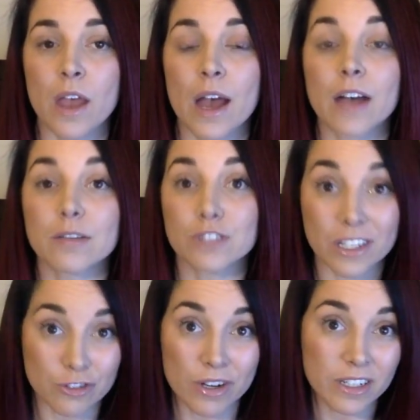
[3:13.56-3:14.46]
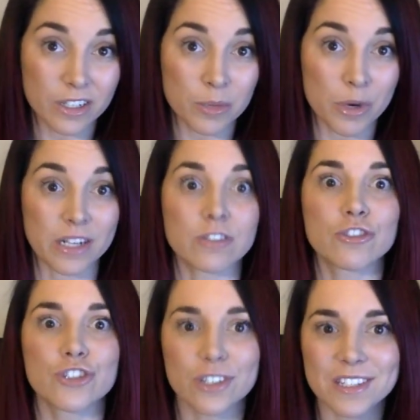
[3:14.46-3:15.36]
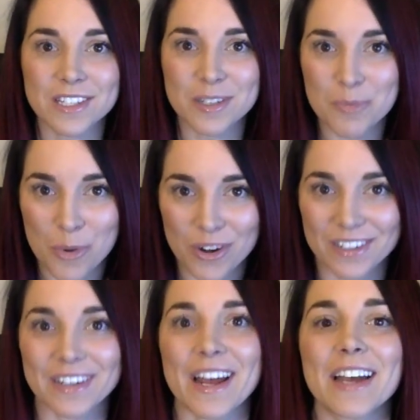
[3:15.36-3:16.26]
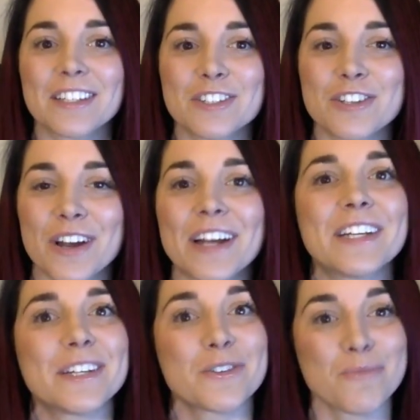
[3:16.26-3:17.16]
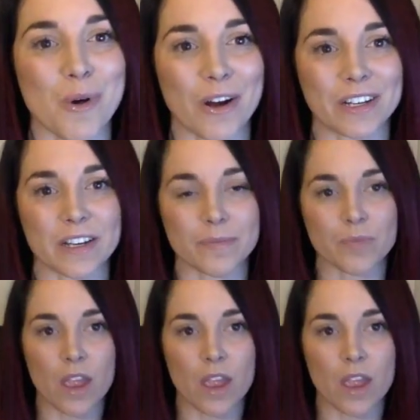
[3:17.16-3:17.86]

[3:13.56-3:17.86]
And training your brain is just as important as training your body.